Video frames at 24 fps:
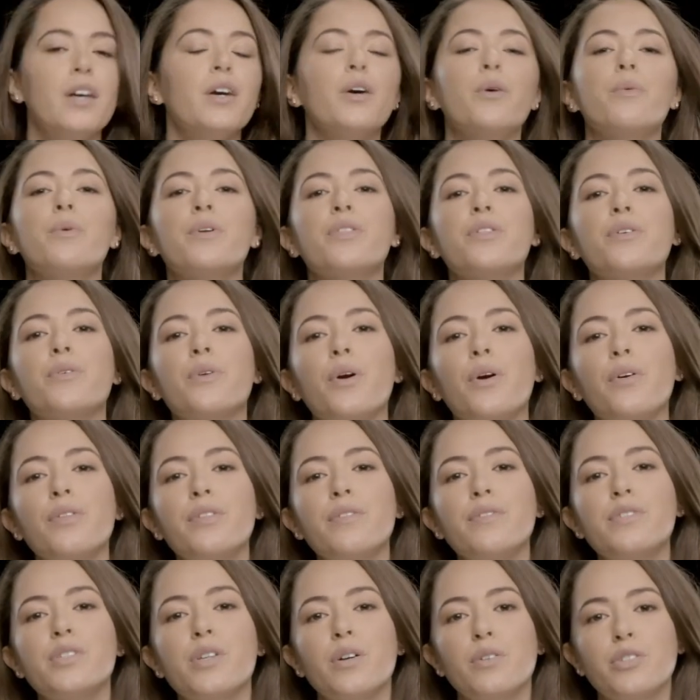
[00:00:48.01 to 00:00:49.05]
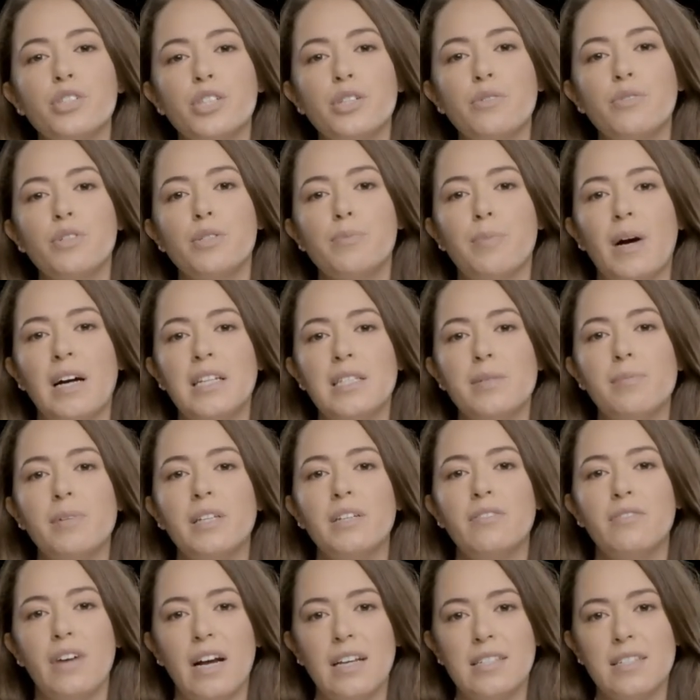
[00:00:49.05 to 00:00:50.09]
With the growth of socially responsible
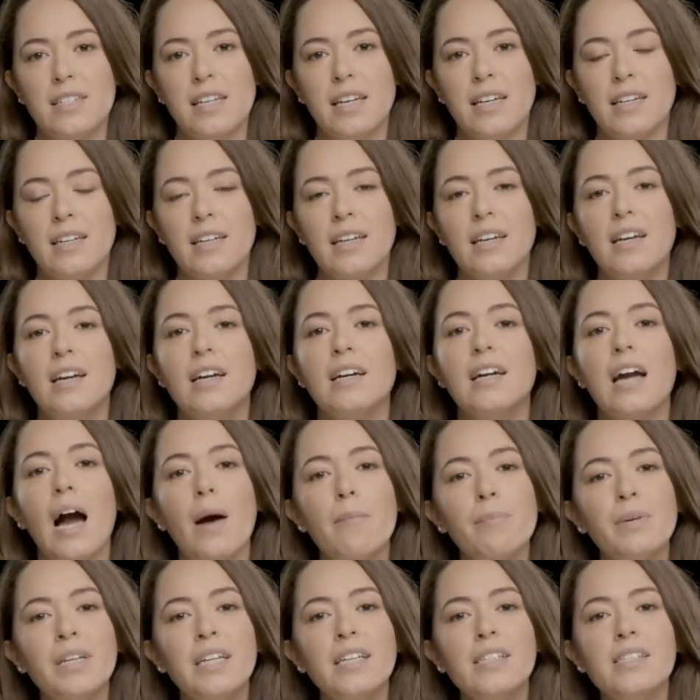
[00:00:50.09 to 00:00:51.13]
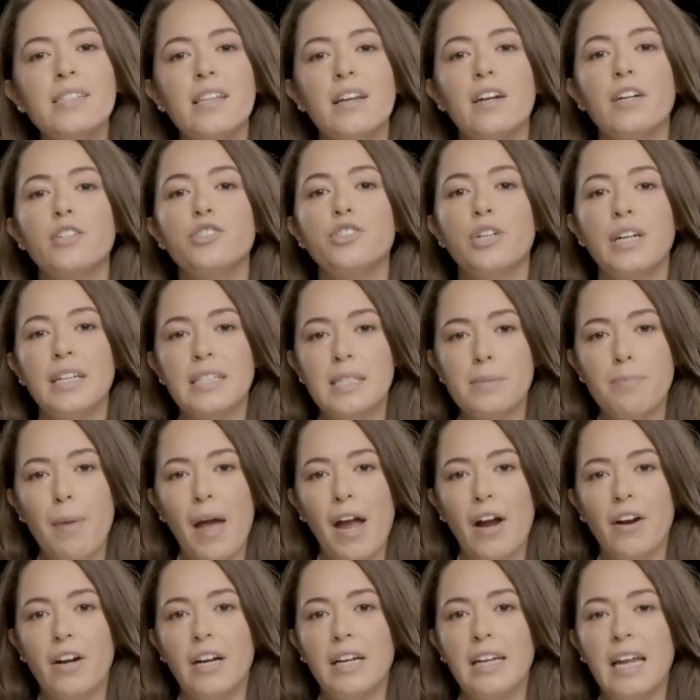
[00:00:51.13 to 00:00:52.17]
investing, companies that are
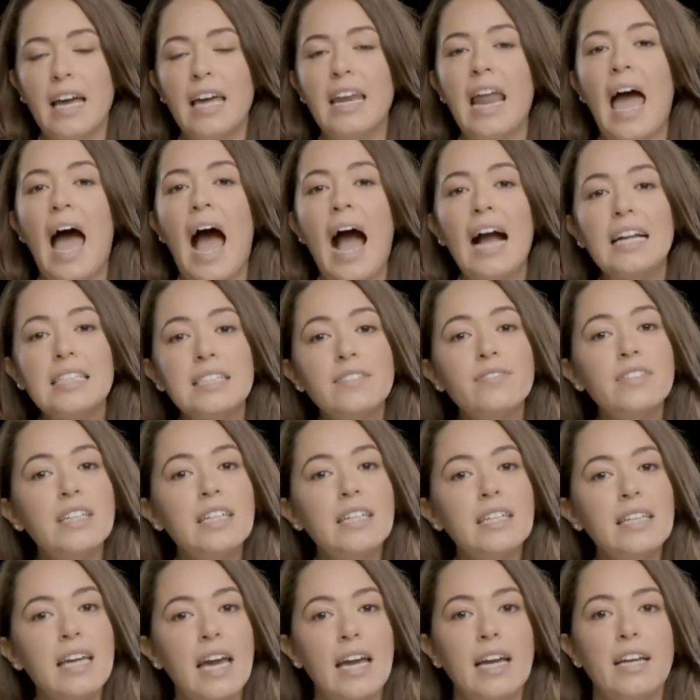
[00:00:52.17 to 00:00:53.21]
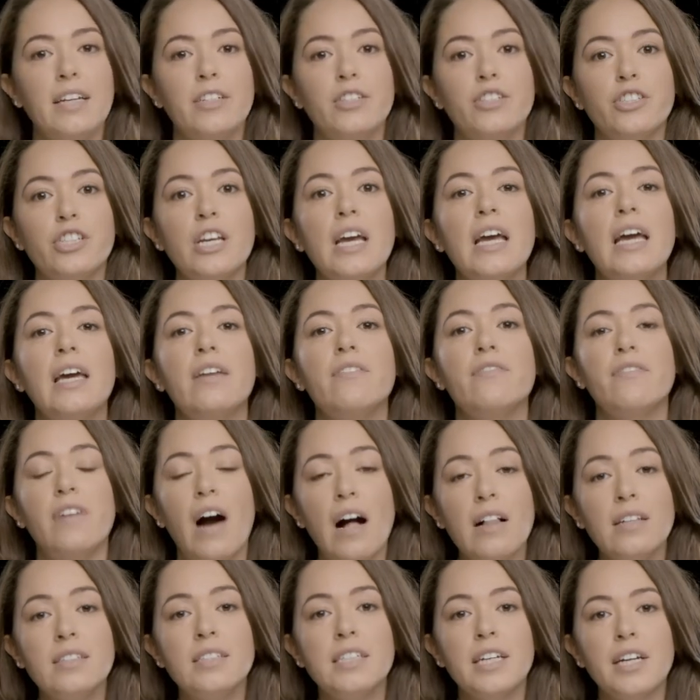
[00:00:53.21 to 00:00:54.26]
transparent and actively engage in
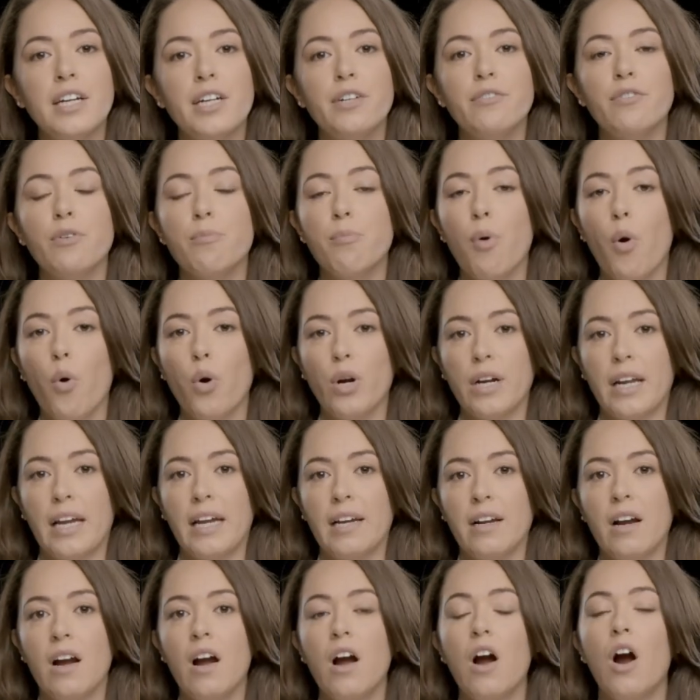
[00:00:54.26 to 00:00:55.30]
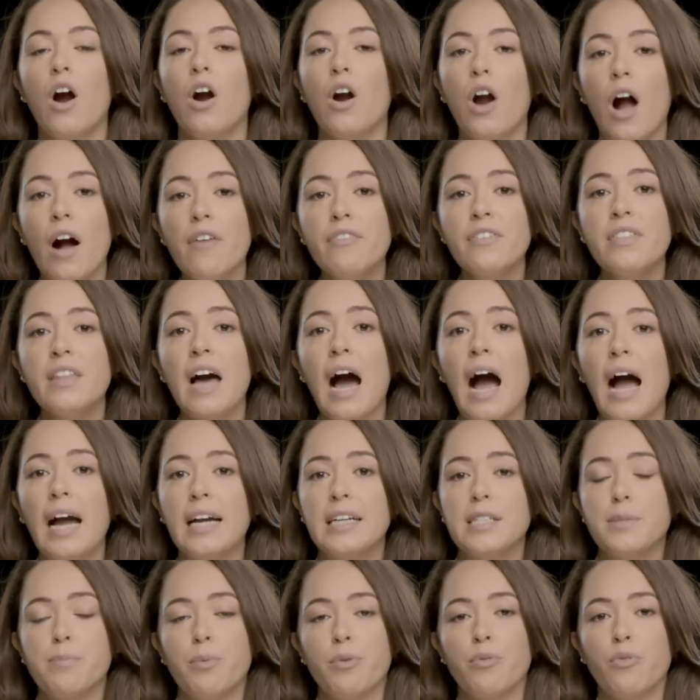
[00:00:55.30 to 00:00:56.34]
voluntary reporting are often the
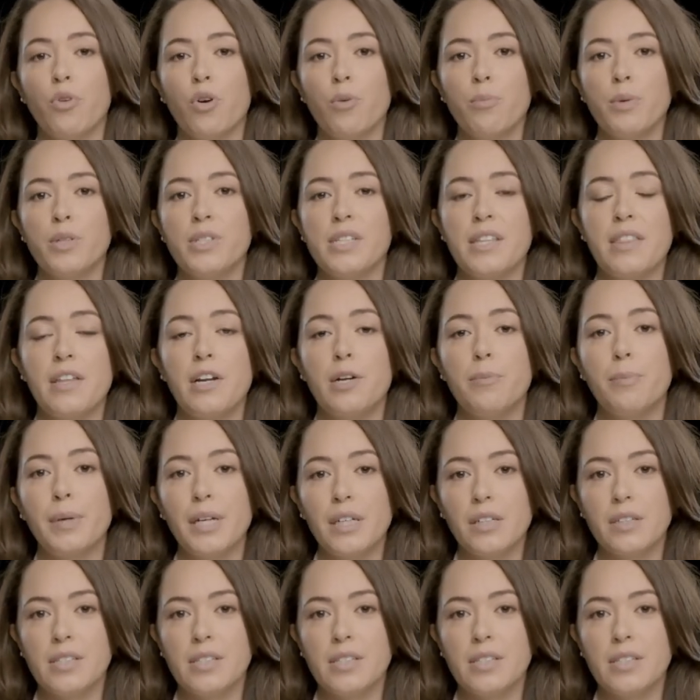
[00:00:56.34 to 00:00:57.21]
highest performers in their peer